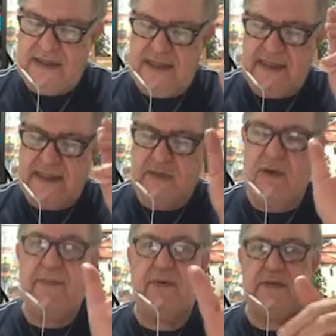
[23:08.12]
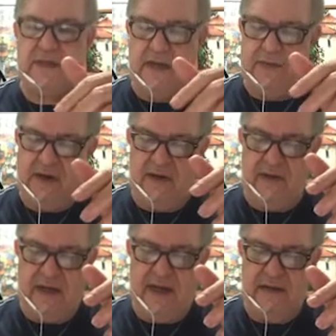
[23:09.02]
this is a triple sum here,
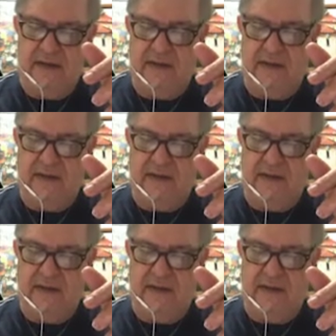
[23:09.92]
okay?